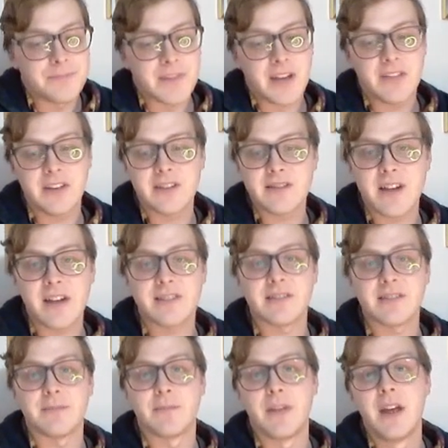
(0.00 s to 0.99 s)
I think it's
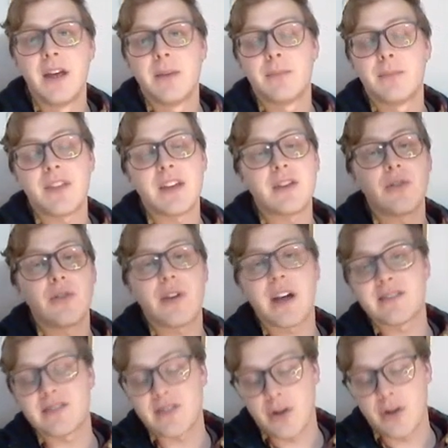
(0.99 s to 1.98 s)
awesome. But thank you
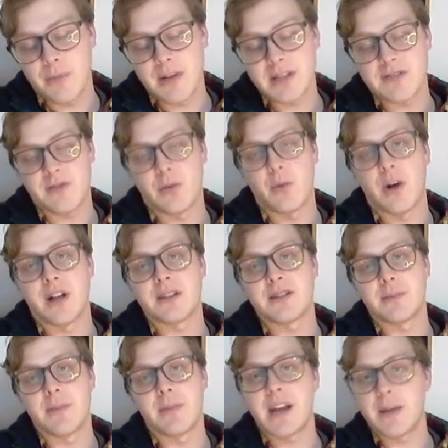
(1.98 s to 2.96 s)
guys so much for
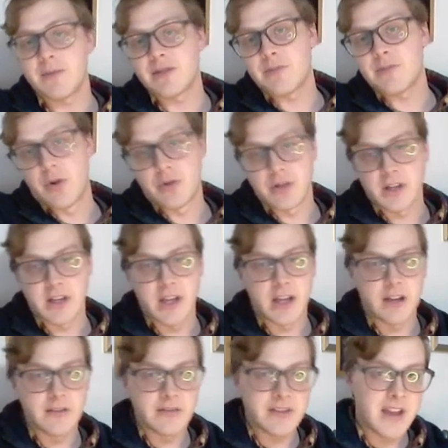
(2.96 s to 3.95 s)
watching. My name is
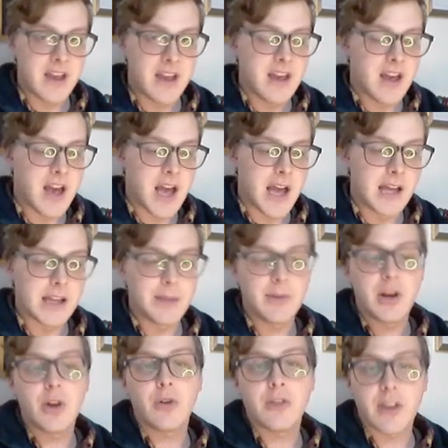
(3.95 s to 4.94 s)
PokeGloves. Let me
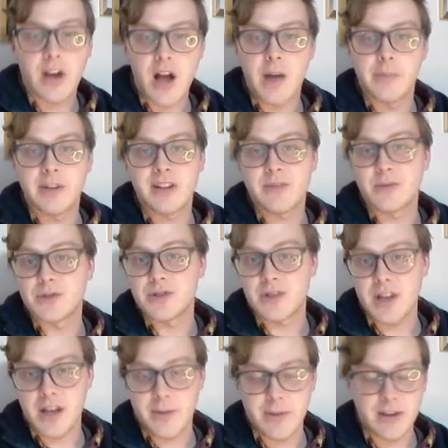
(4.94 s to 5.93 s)
know in the comments what you
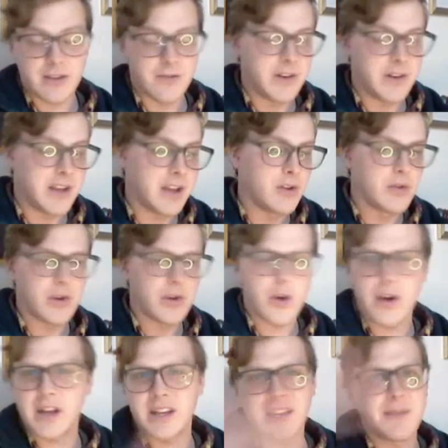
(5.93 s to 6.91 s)
thought about the video. Go
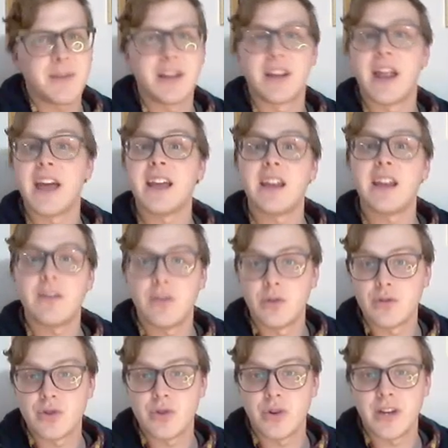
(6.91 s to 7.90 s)
ahead and give me a like if you
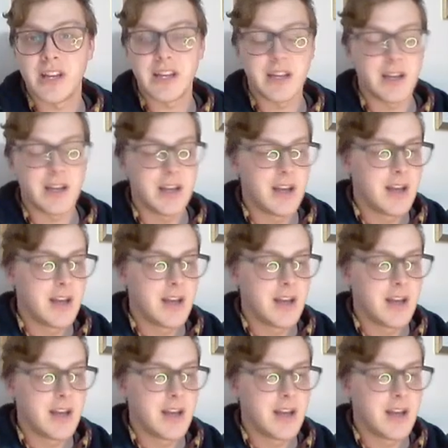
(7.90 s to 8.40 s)
enjoyed it.